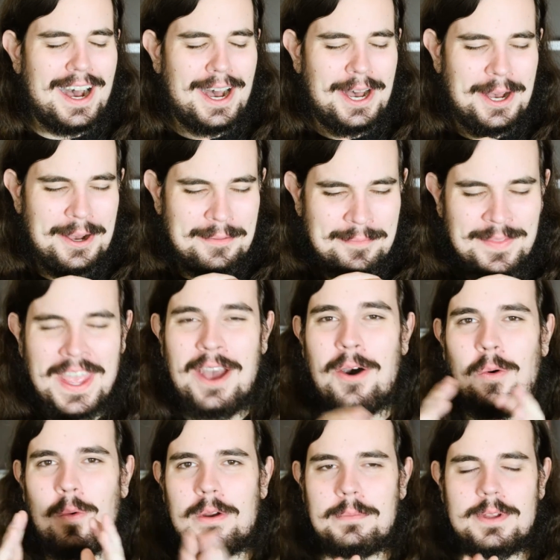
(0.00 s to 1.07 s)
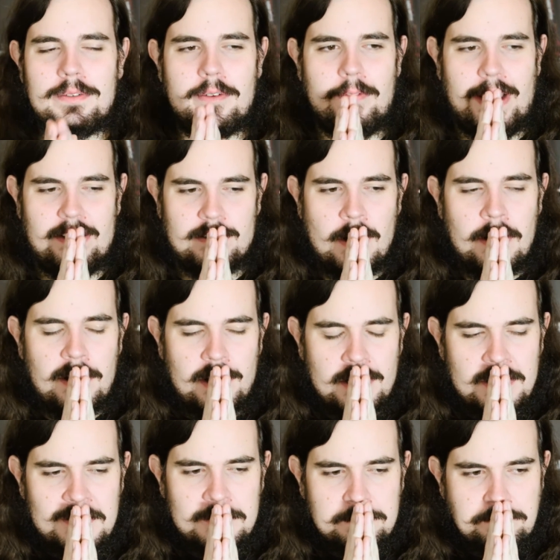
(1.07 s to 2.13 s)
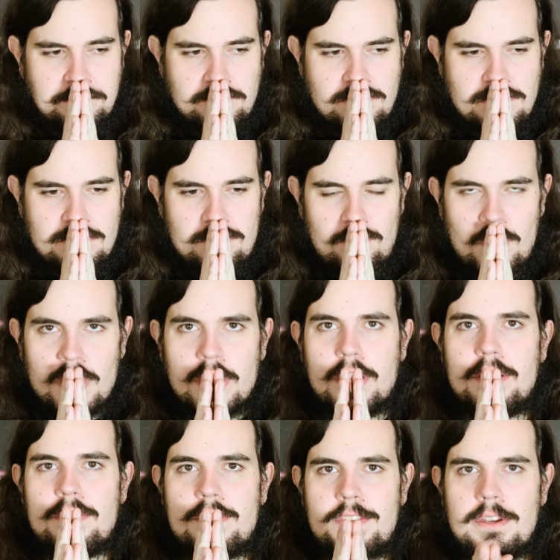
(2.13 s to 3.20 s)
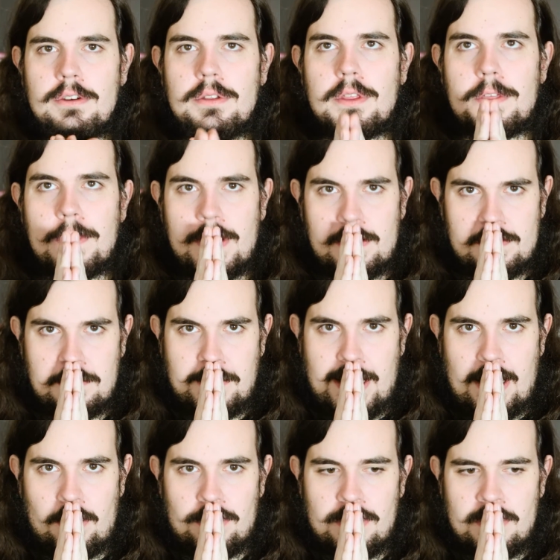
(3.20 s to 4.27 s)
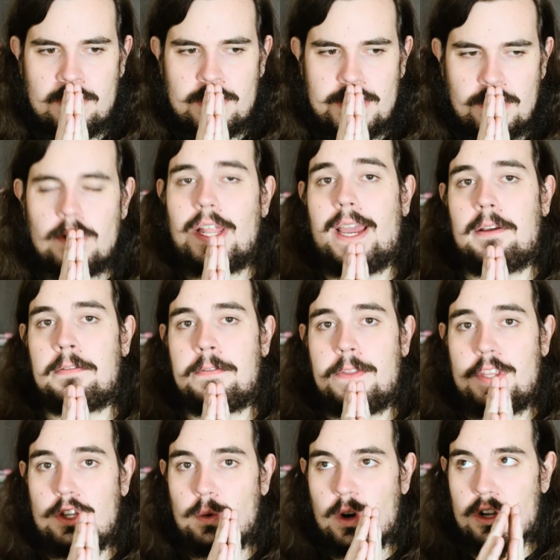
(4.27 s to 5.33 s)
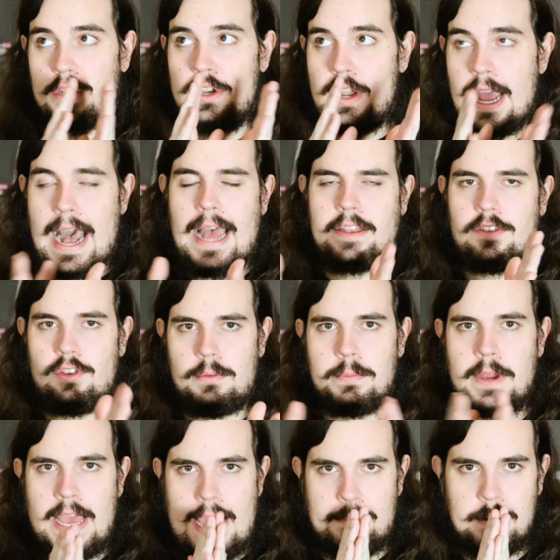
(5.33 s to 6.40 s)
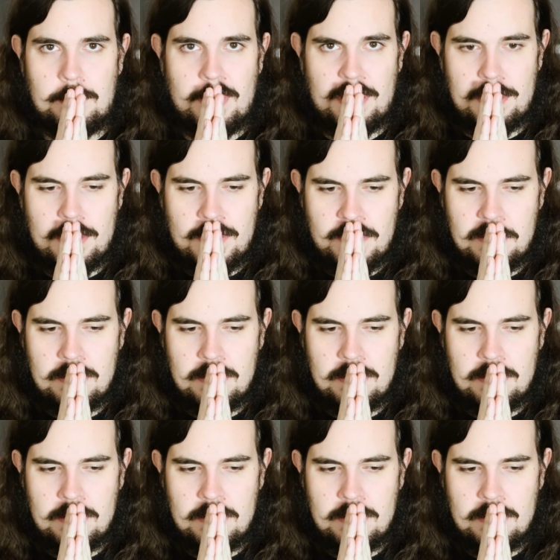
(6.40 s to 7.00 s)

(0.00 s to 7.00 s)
um, one bit of advice consider the things about your life that you are not super happy with,